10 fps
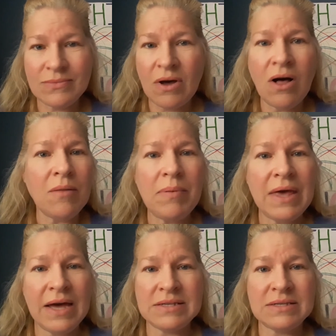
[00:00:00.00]
All
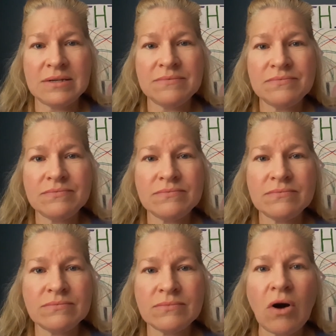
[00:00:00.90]
BS.
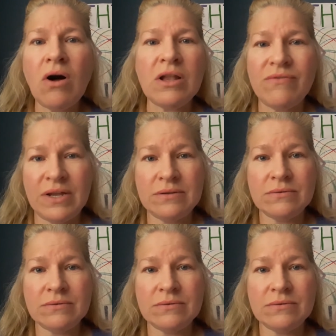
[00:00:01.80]
All of it.